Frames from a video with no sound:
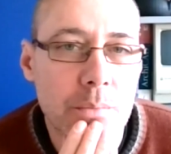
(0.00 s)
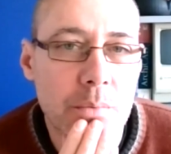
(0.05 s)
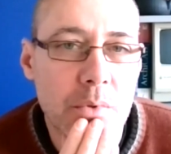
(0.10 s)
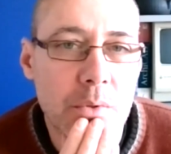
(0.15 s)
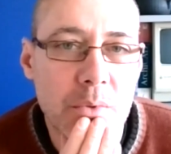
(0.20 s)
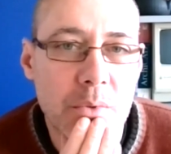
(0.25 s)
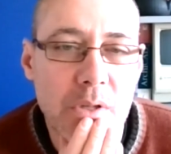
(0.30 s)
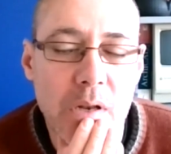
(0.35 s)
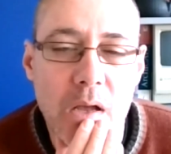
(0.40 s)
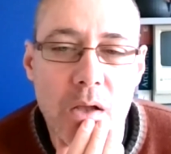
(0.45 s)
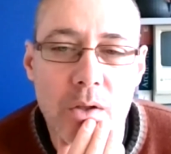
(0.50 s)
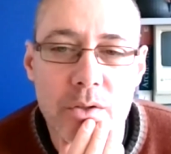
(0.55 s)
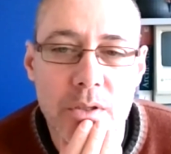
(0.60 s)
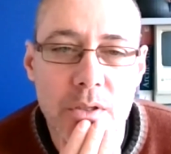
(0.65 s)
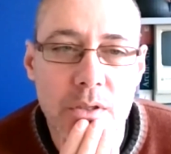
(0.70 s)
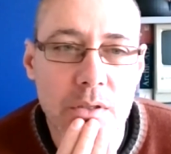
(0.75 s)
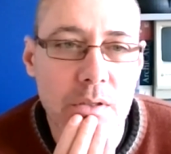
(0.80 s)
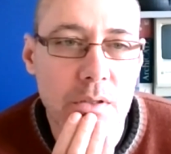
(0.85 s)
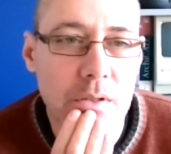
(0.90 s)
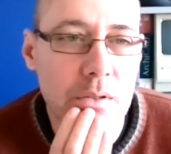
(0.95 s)
BIM
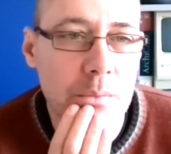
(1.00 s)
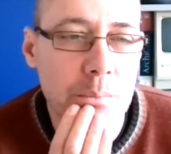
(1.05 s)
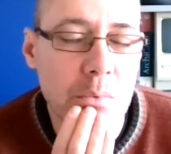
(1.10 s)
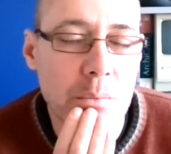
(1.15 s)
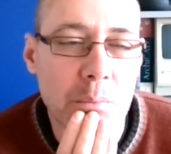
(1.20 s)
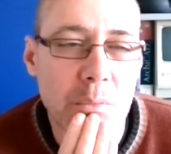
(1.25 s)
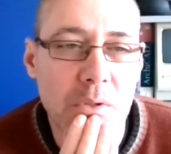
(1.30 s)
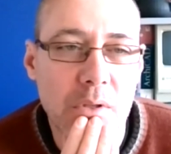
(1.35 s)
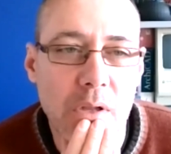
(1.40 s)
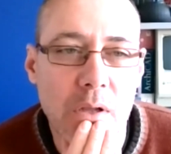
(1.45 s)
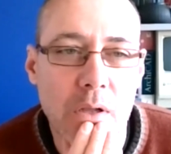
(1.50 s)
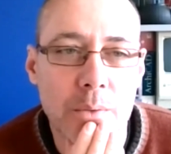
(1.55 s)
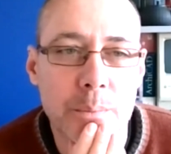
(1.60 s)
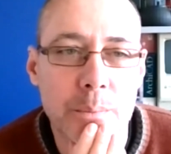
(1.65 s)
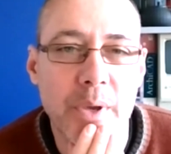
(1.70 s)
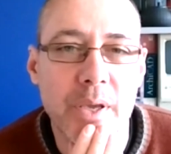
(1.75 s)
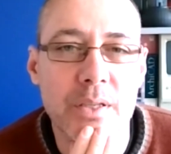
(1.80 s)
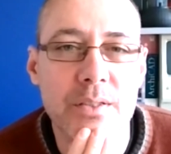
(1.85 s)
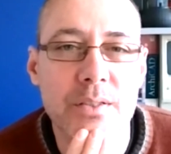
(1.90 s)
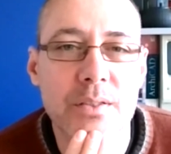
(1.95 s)
cloud
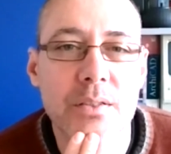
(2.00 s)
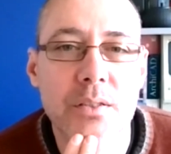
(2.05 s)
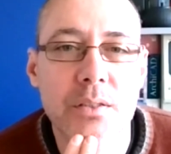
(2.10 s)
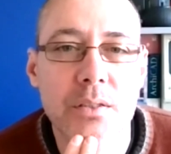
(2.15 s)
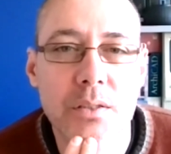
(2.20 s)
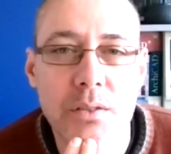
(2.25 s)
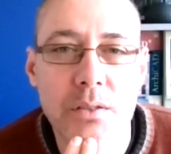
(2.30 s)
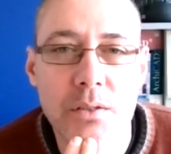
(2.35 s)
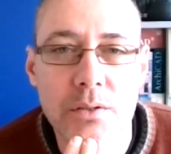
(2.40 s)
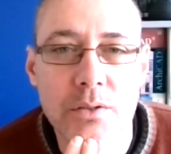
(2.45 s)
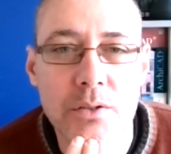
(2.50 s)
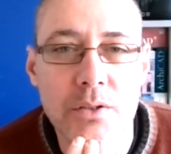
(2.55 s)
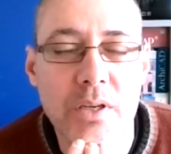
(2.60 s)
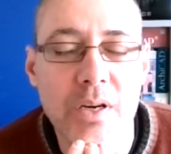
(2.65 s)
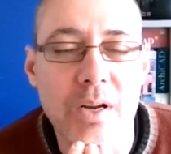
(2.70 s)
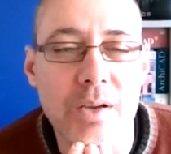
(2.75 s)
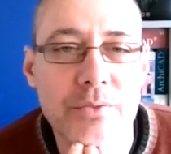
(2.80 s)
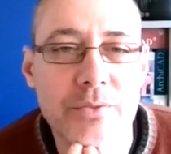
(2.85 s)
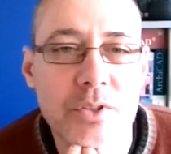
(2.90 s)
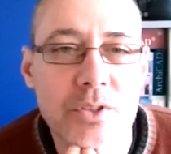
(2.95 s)
based on
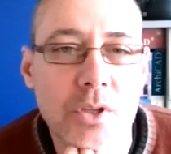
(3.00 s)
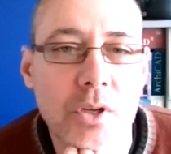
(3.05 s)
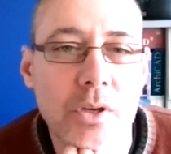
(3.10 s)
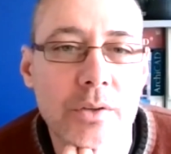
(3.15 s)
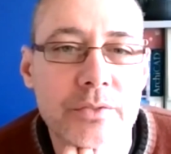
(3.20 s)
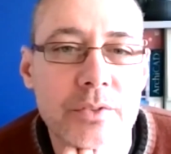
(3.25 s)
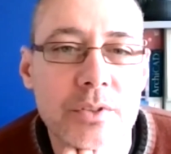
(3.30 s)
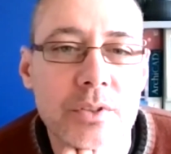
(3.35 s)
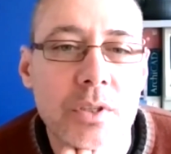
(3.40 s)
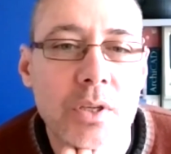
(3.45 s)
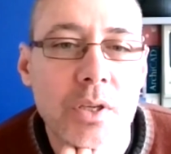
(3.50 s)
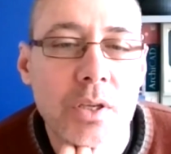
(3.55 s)
Graphisoft,